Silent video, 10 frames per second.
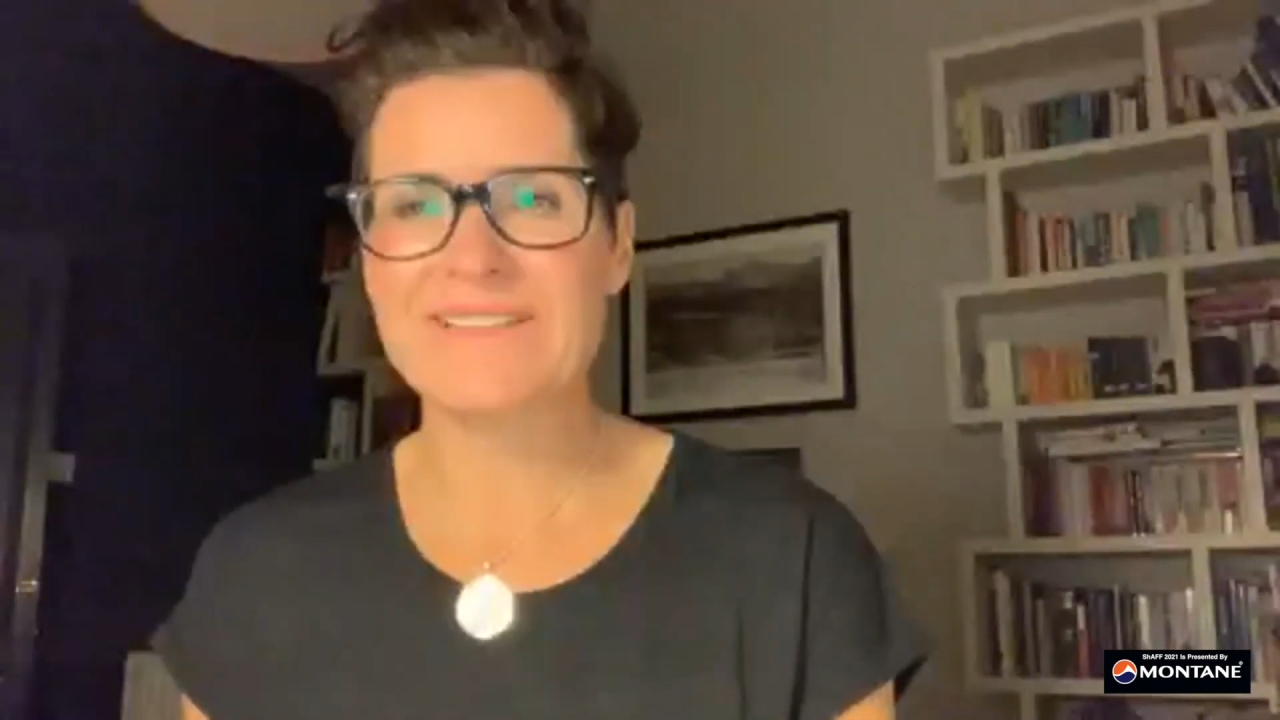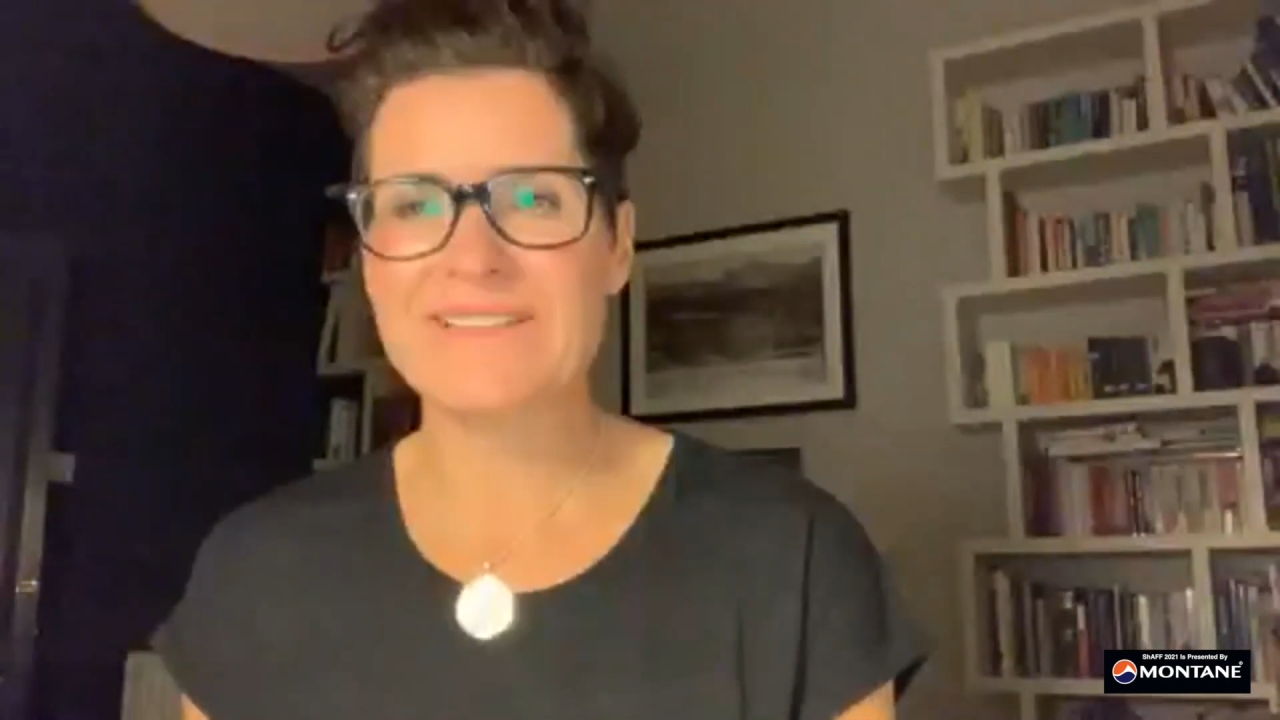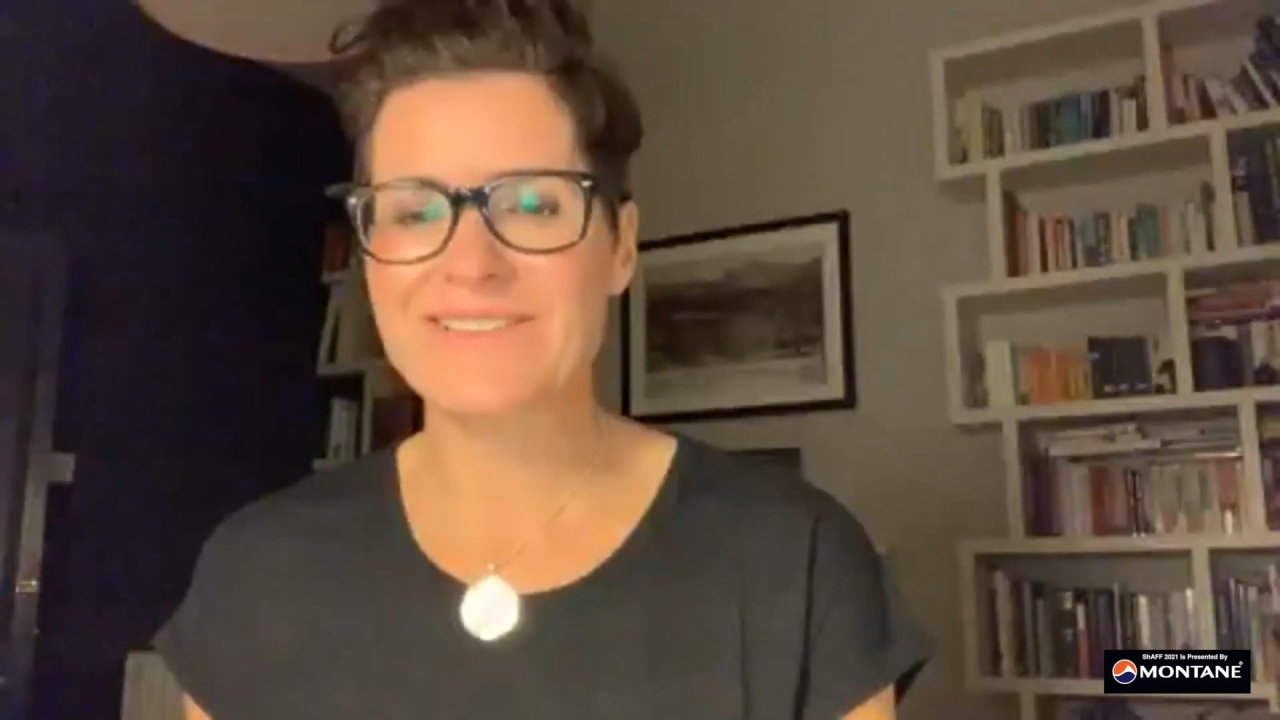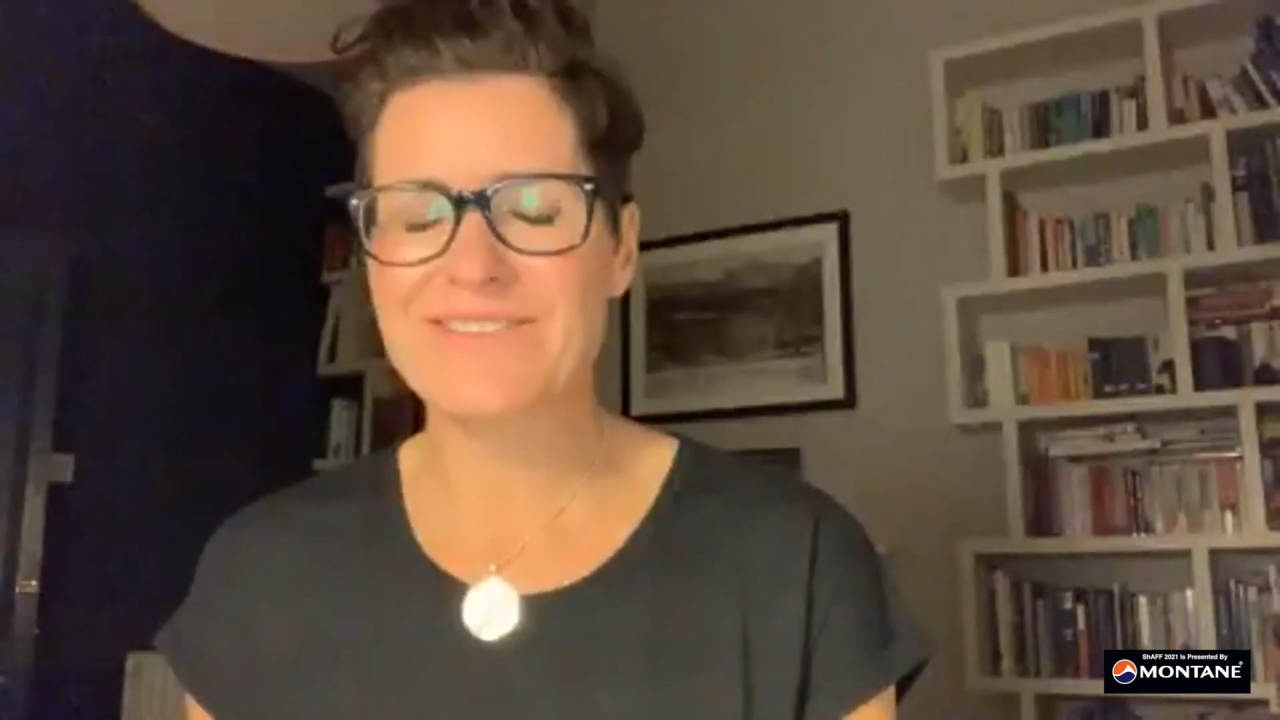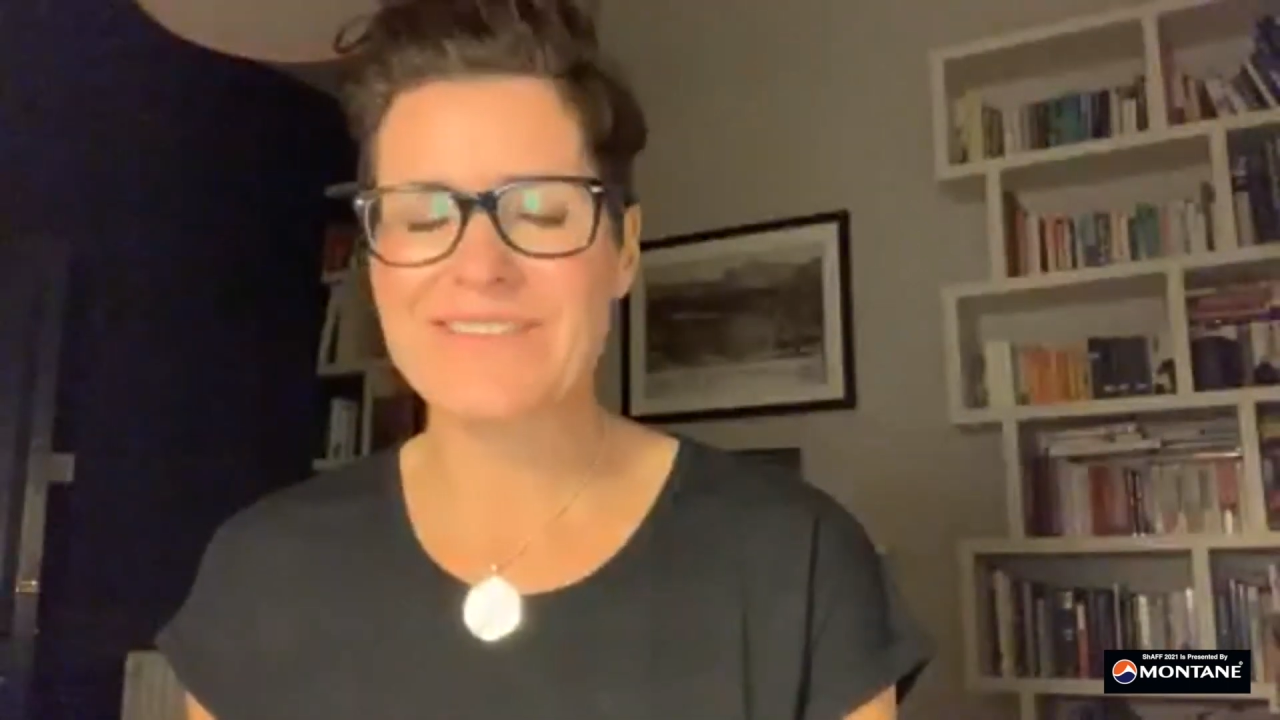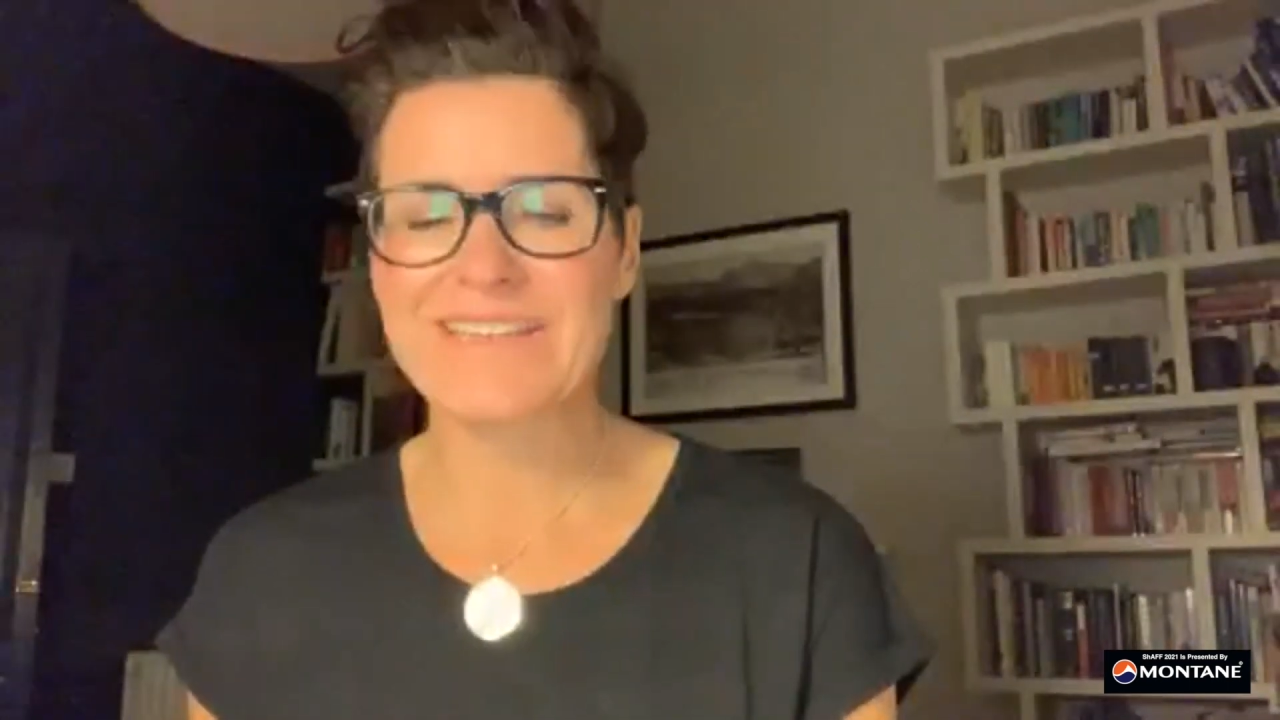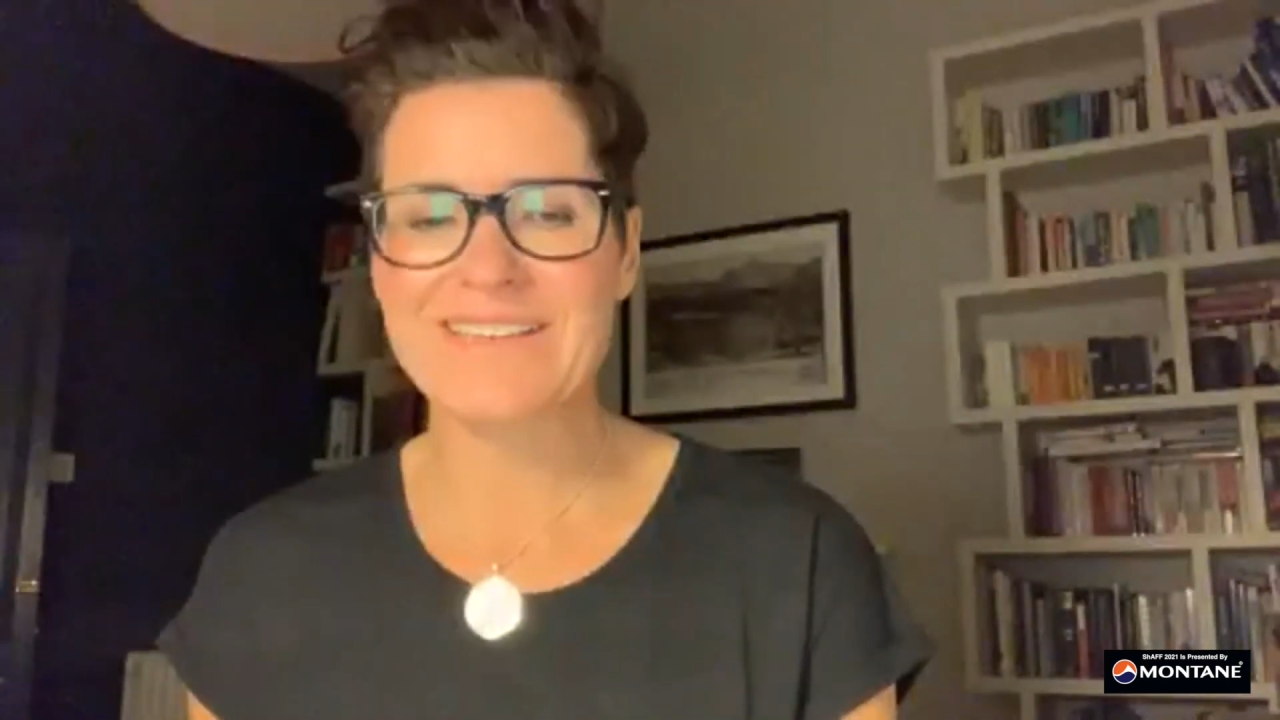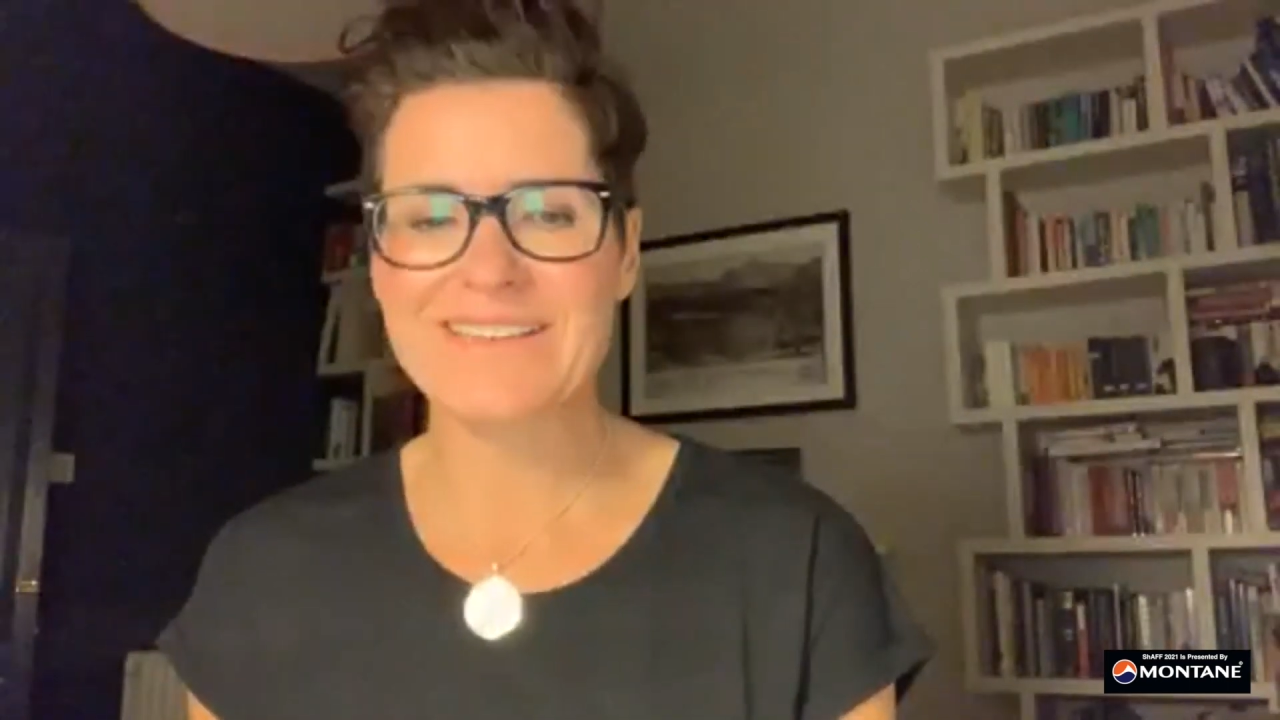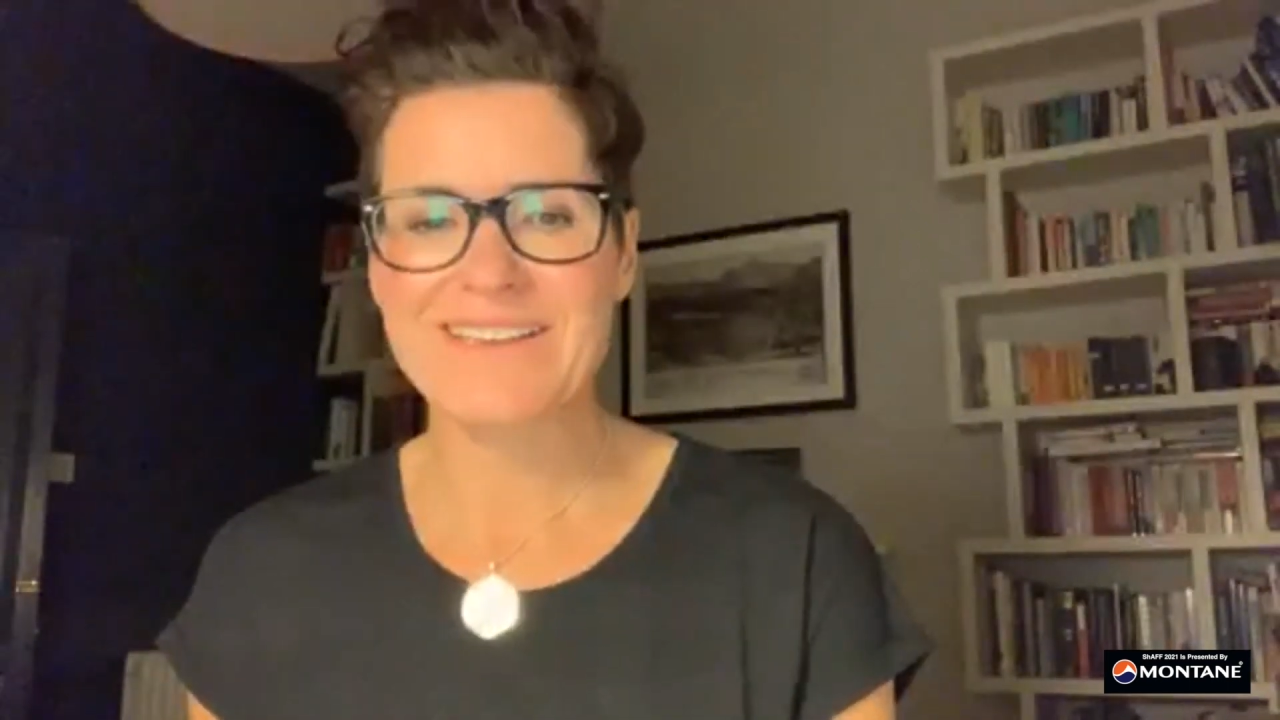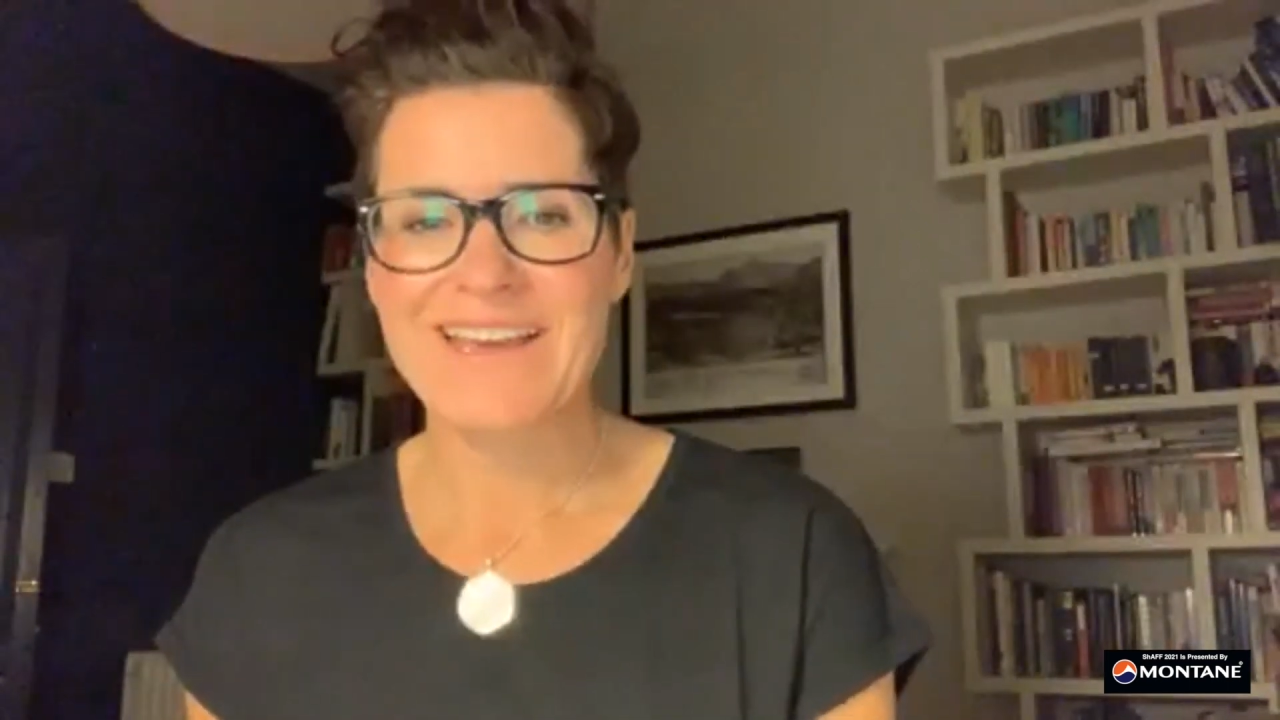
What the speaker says: a screen.